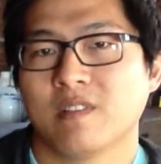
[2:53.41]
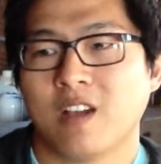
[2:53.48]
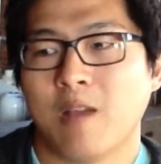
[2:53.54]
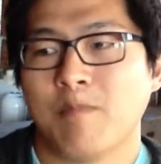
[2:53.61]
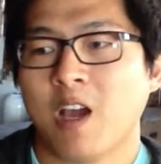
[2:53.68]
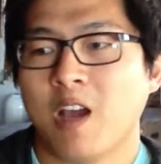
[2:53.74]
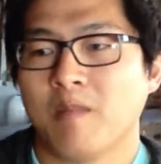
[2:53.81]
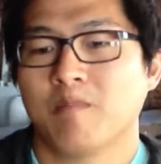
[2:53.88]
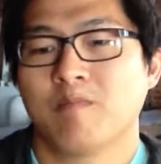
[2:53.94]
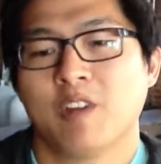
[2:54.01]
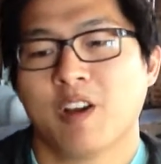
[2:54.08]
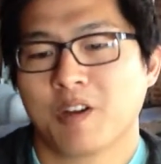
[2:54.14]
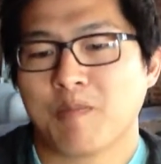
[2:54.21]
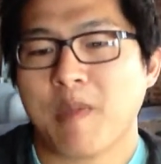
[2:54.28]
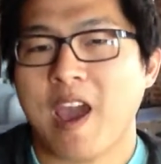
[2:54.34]
I'm not
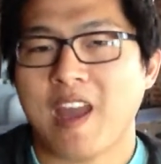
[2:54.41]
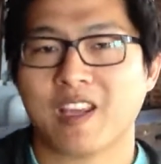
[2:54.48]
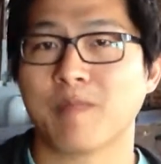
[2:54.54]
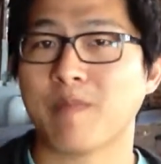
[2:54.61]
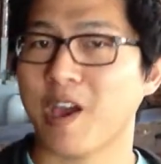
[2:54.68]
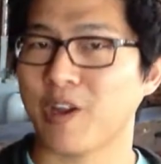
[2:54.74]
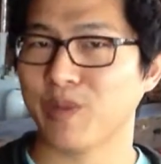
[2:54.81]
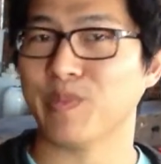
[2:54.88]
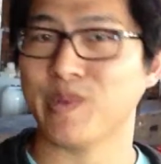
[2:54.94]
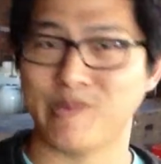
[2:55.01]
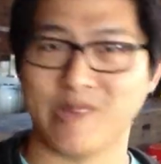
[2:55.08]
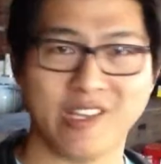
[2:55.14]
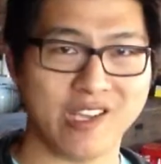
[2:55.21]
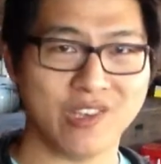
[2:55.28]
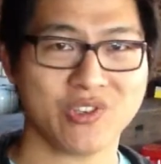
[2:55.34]
dogmatic about
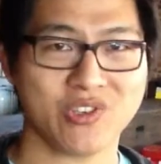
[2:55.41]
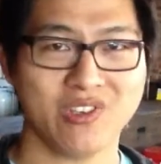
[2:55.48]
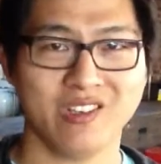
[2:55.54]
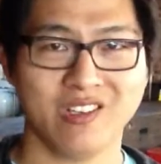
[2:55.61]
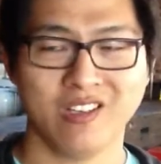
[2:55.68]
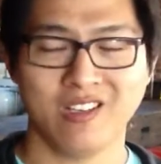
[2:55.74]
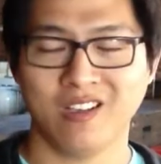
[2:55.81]
implementation.